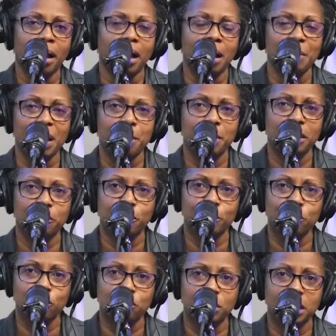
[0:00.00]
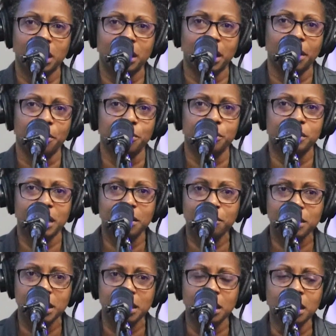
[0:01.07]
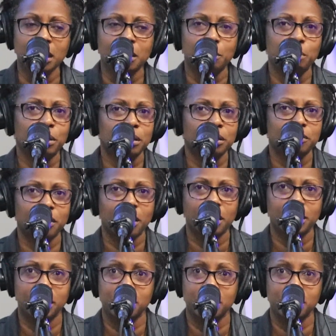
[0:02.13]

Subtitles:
at Bedford Street and Aero Safety Boulevard,